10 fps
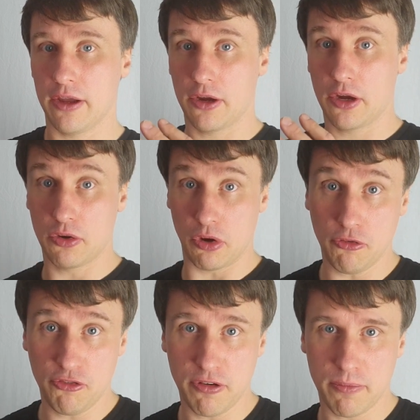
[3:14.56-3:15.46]

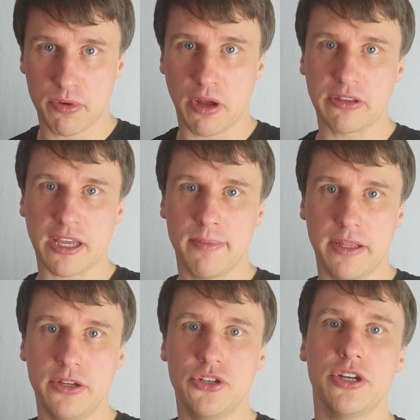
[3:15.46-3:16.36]
growth product
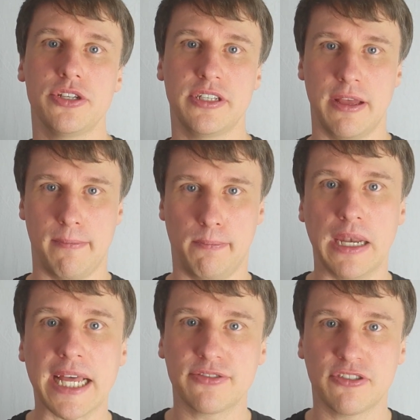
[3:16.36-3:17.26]
managers,
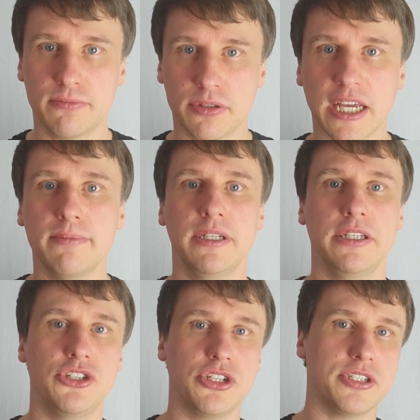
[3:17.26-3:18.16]
platform product
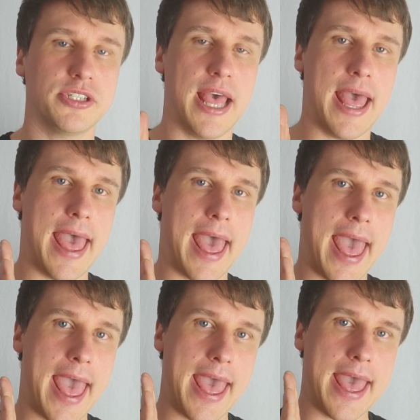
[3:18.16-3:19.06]
managers,
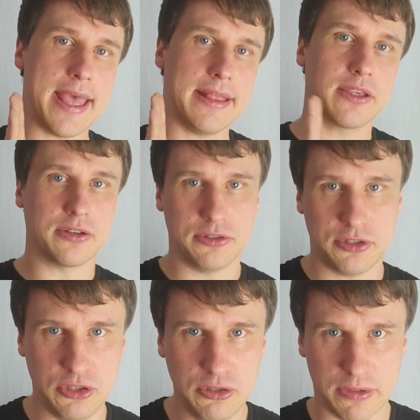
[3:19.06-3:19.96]
and
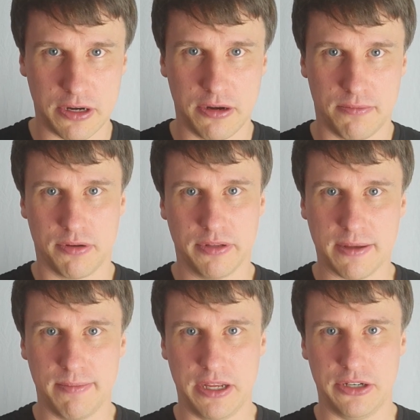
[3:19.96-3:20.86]
consumer
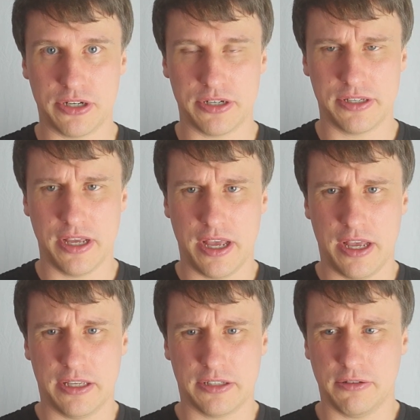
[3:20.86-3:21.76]
product managers.
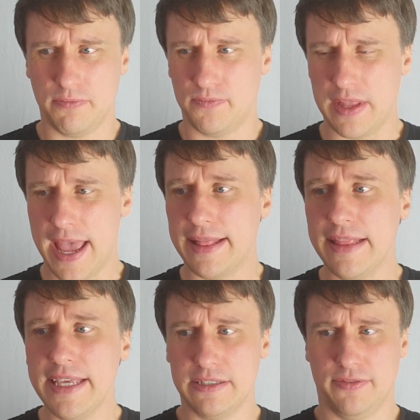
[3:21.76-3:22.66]
So at
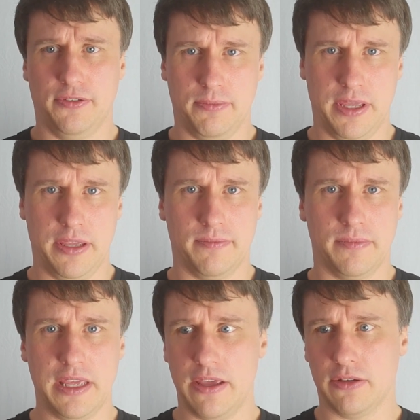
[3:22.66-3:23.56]
least for me,
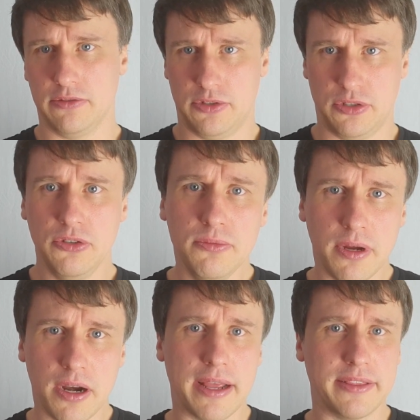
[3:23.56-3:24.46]
the
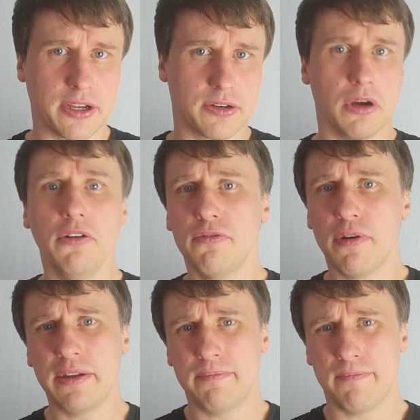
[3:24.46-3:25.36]
consumer and the growth
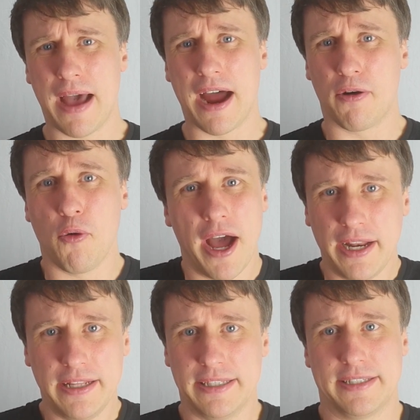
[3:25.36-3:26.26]
one are one
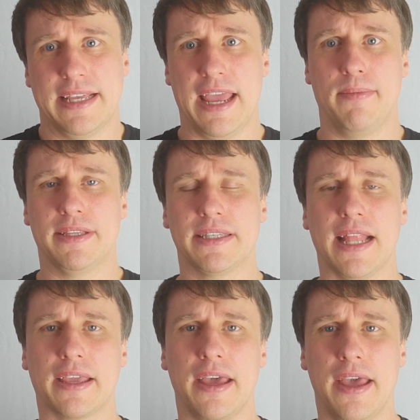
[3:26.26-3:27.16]
and the same. It's
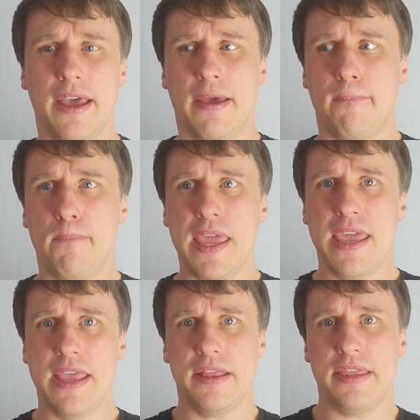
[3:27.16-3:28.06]
like
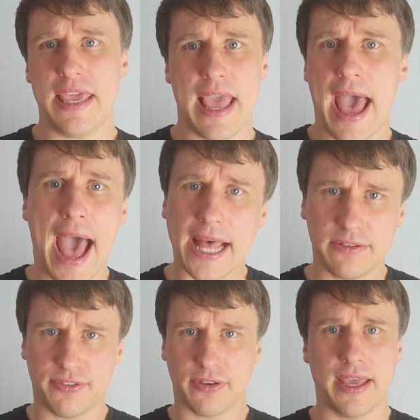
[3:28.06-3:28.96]
being the
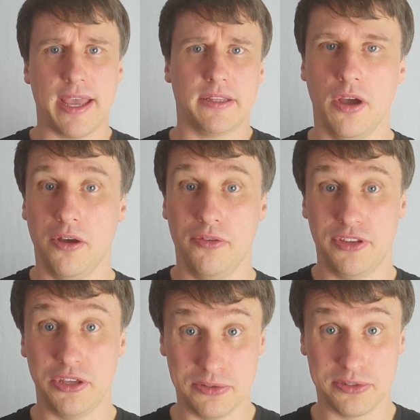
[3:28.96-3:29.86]
advocate of
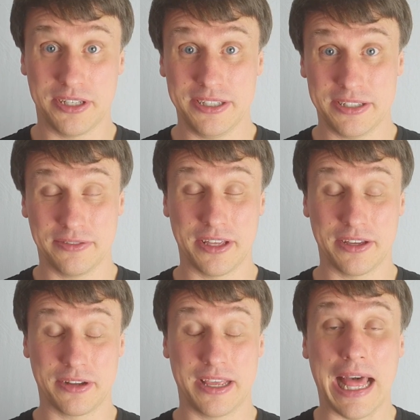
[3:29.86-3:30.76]
the users, of
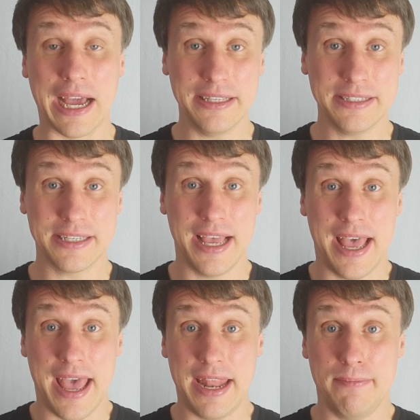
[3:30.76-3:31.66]
their clients,
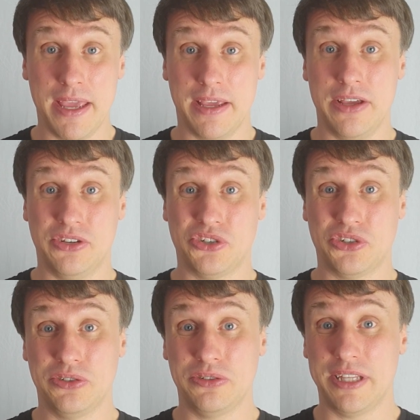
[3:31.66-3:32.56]
and making
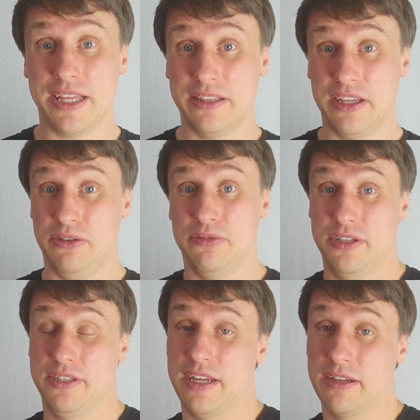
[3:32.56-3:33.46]
sure that the
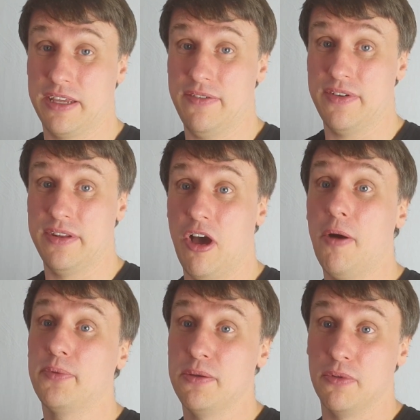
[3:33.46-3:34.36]
users are given
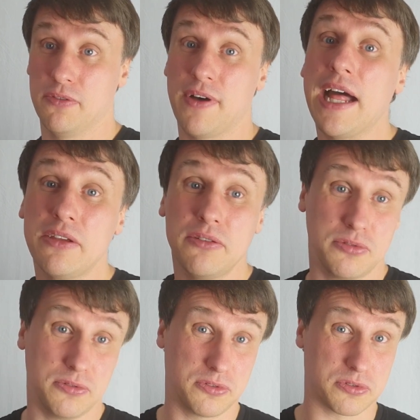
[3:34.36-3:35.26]
optimal value
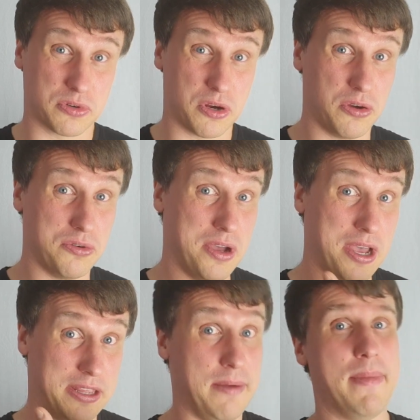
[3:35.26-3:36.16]
to grow
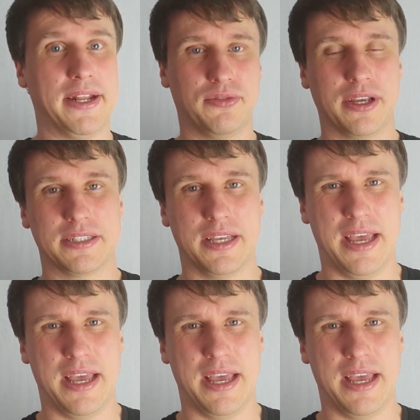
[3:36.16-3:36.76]
the metrics.